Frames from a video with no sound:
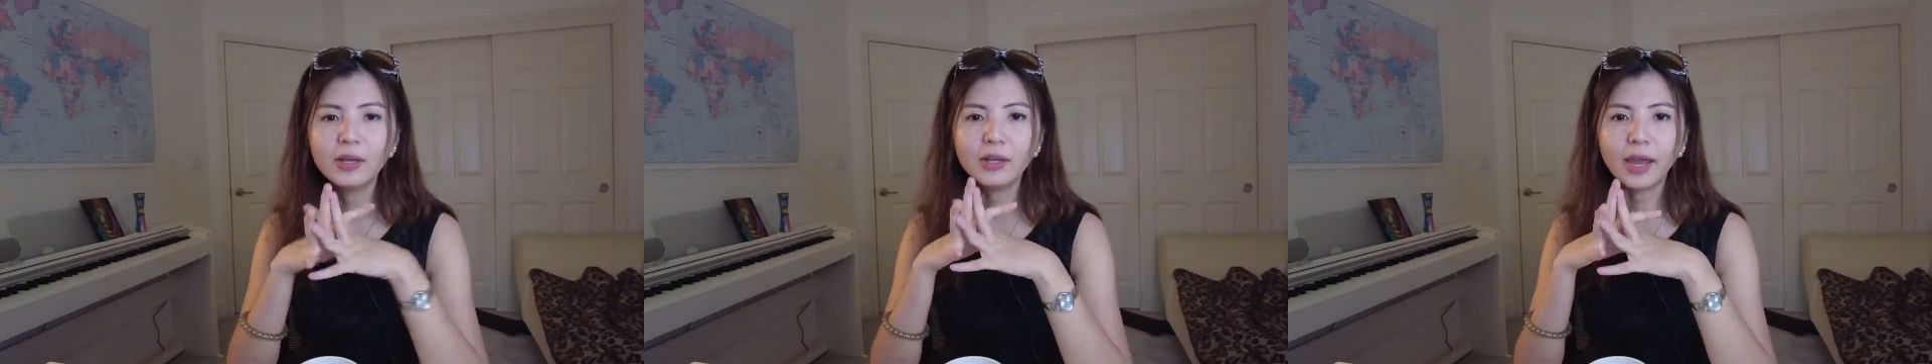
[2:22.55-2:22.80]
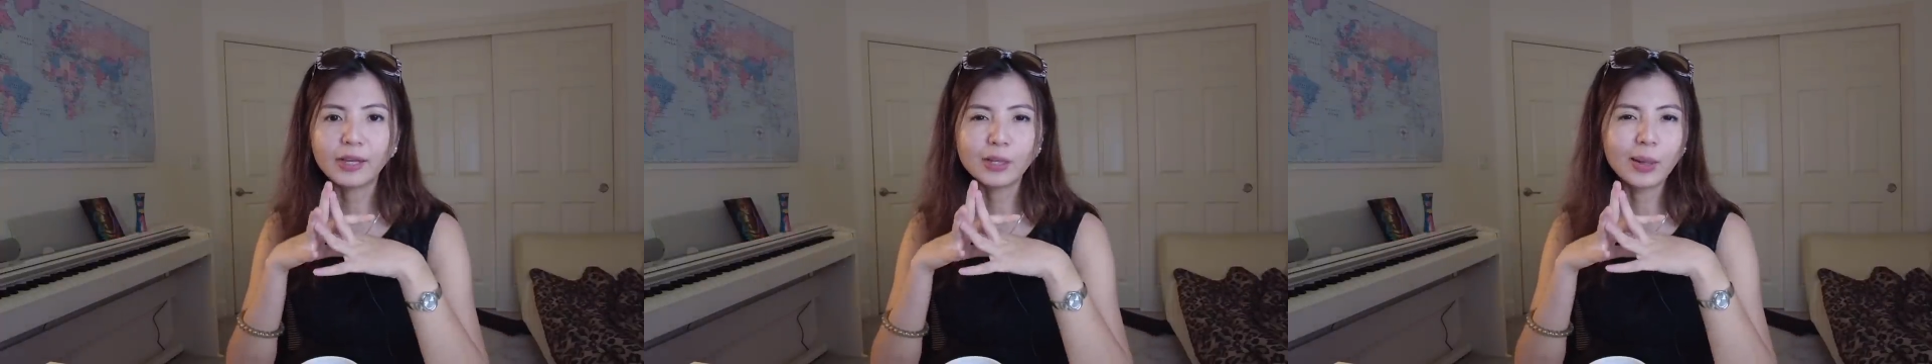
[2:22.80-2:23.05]

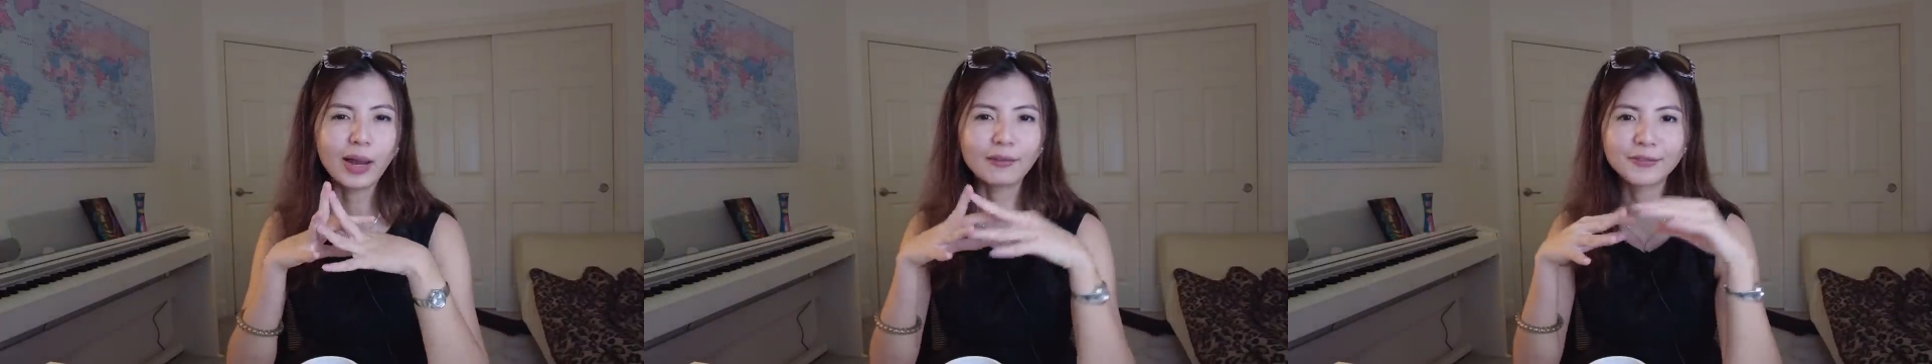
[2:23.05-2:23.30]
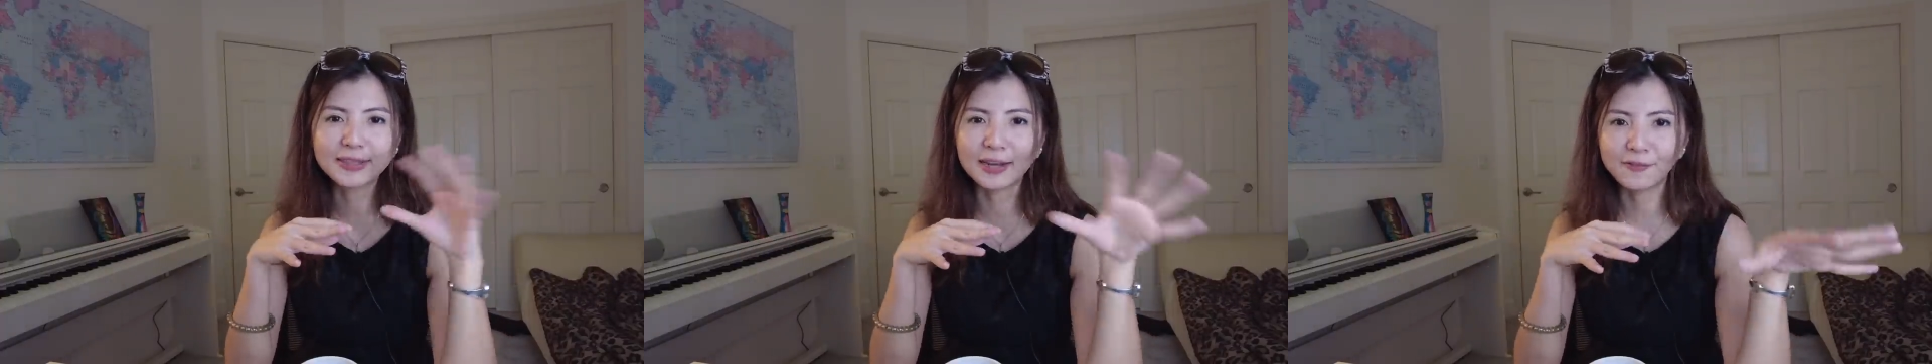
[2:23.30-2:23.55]
And you have
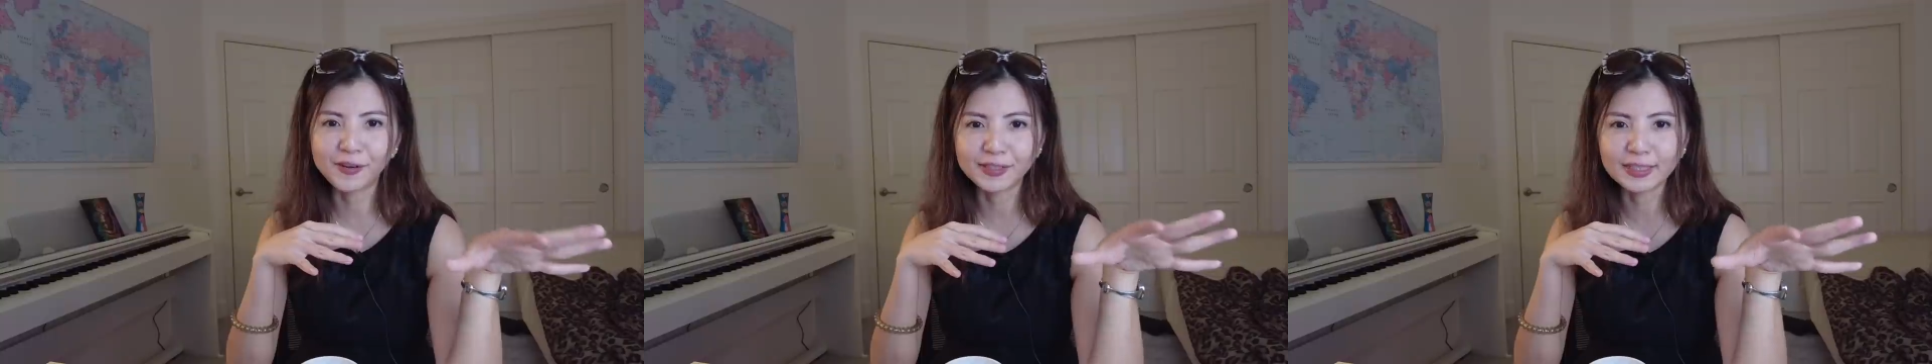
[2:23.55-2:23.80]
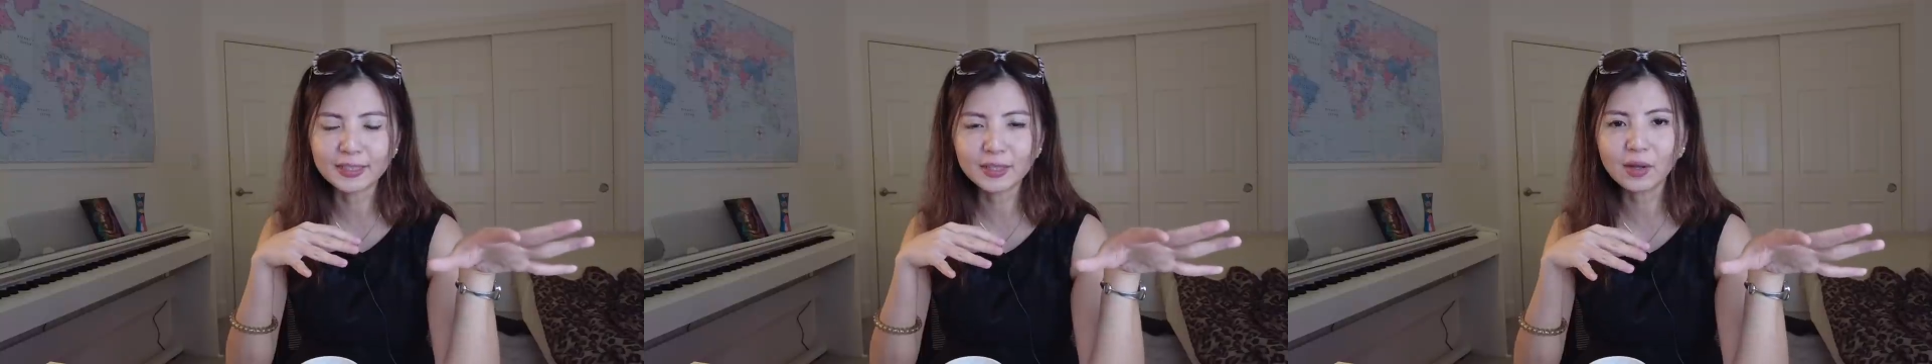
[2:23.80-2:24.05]
San
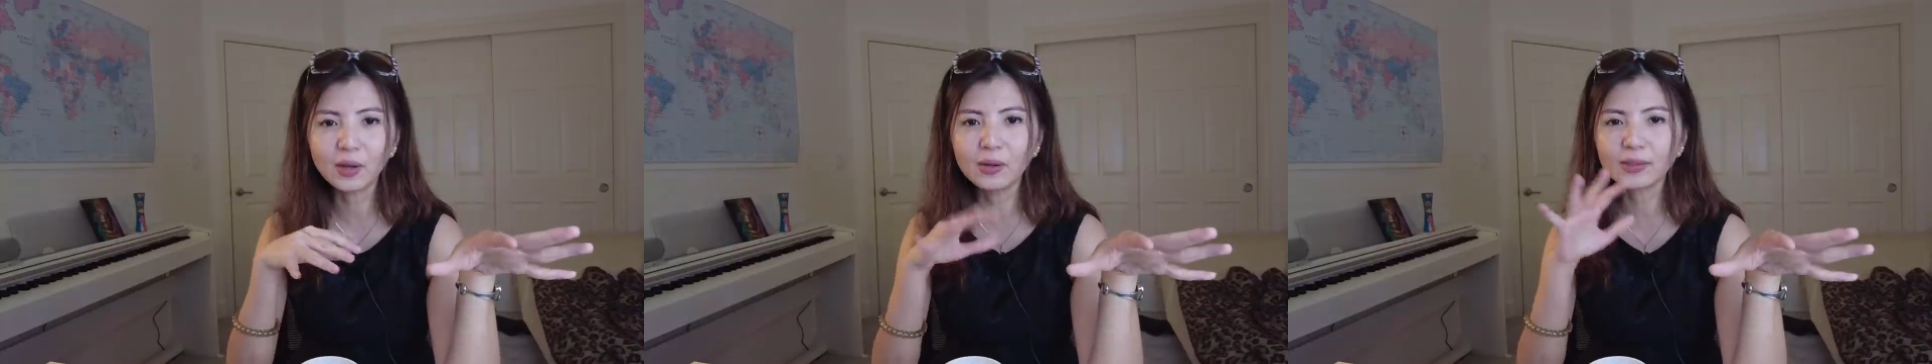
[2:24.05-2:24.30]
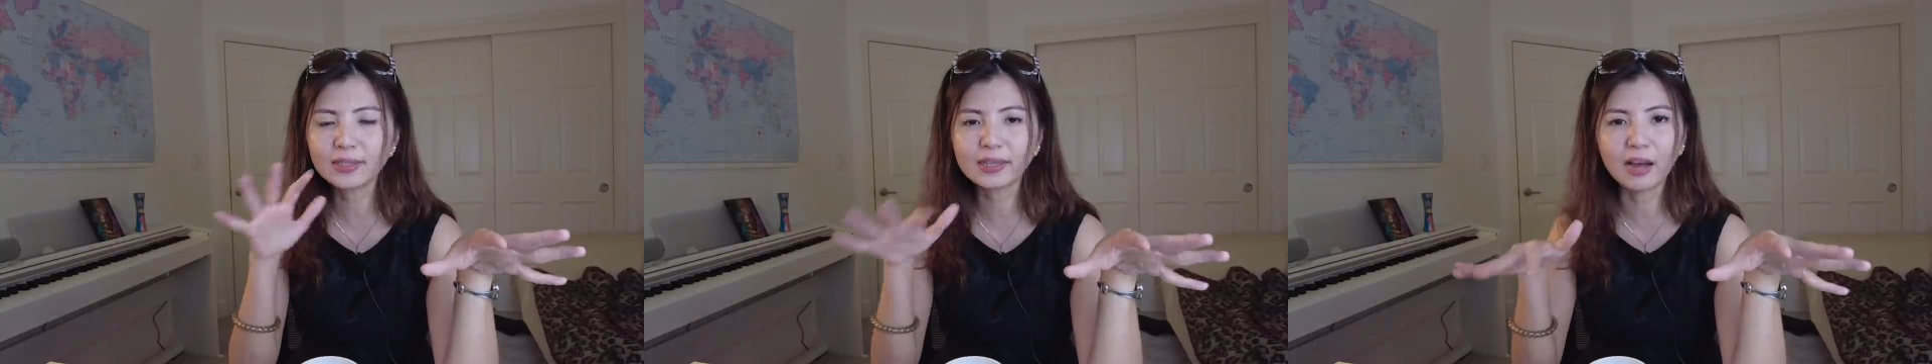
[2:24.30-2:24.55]
Francisco,
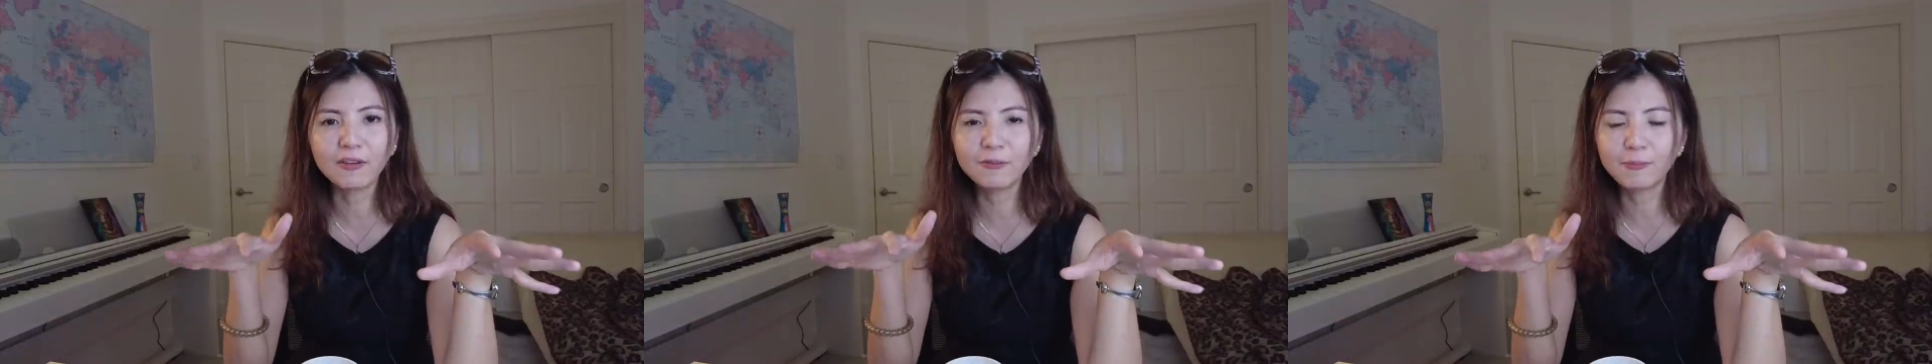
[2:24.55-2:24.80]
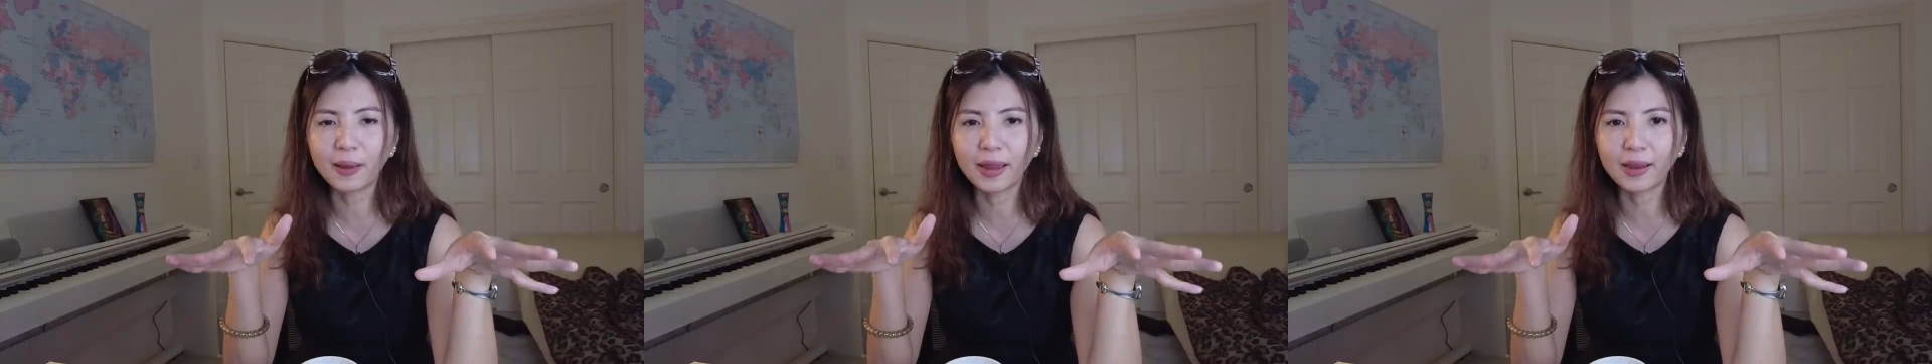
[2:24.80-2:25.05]

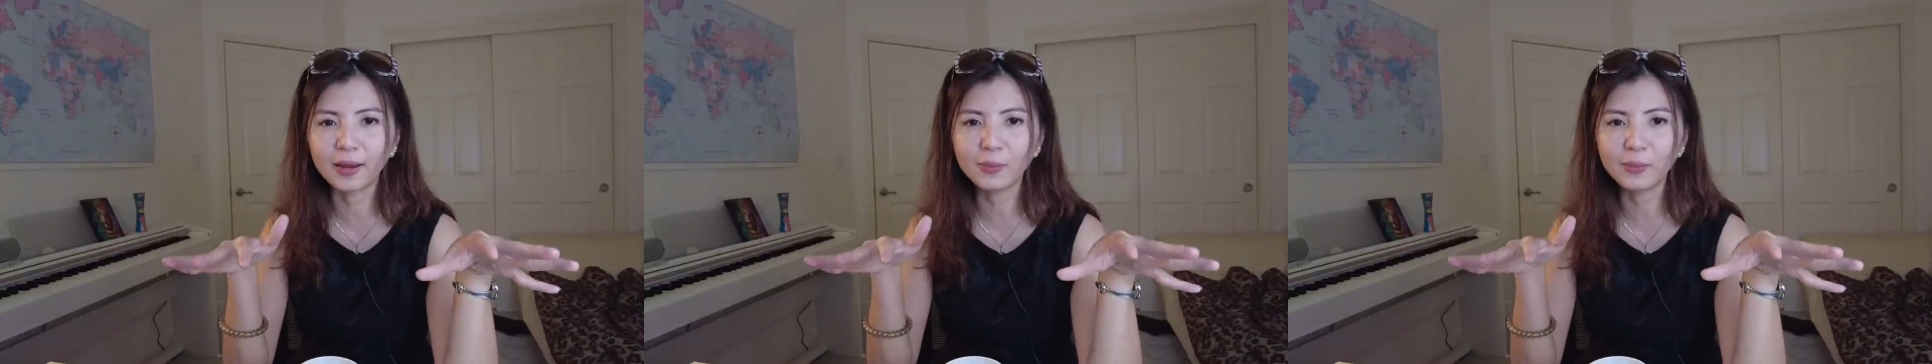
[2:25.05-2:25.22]
South Bay,